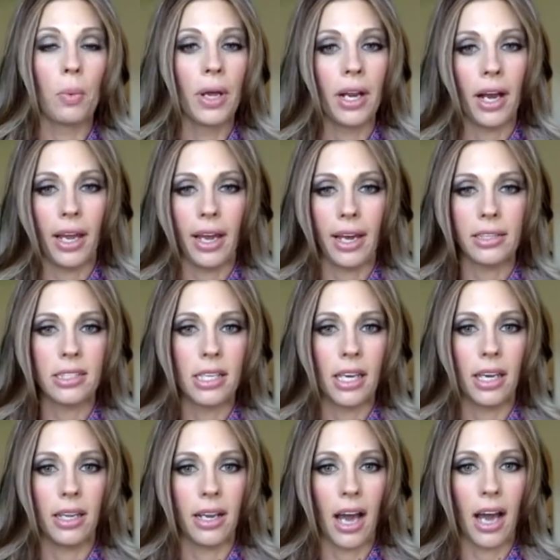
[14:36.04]
When I had
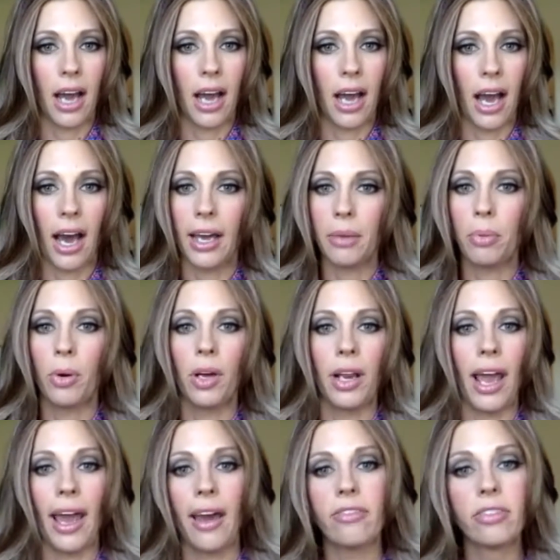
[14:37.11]
Zane, I put
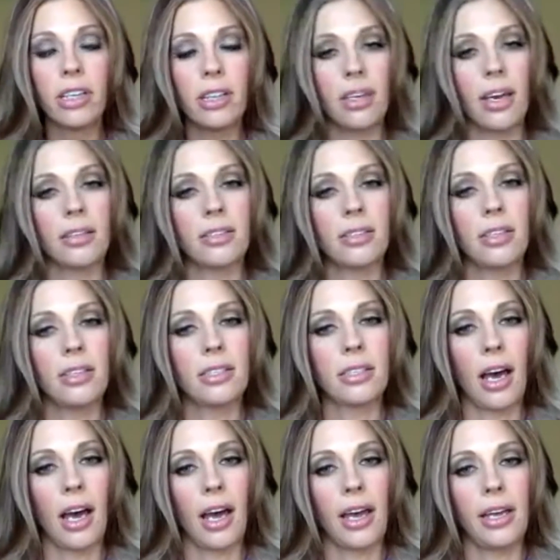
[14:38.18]
everything else
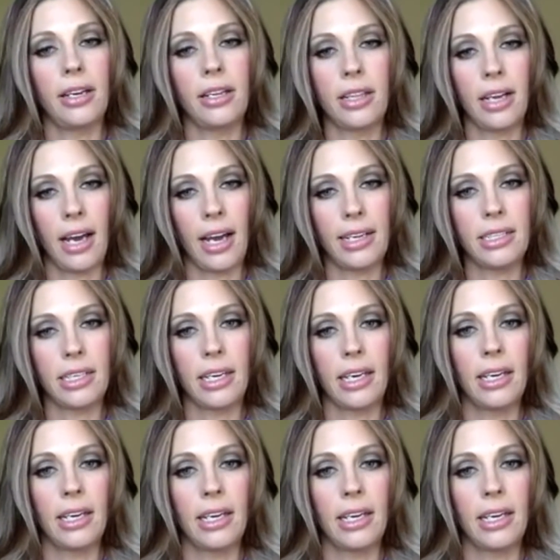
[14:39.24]
aside that I
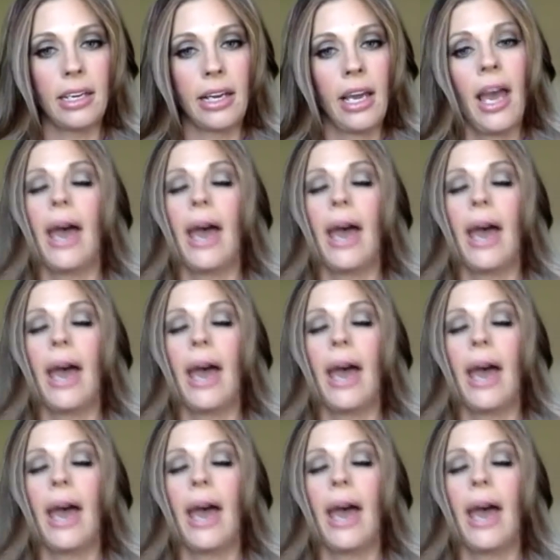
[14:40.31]
did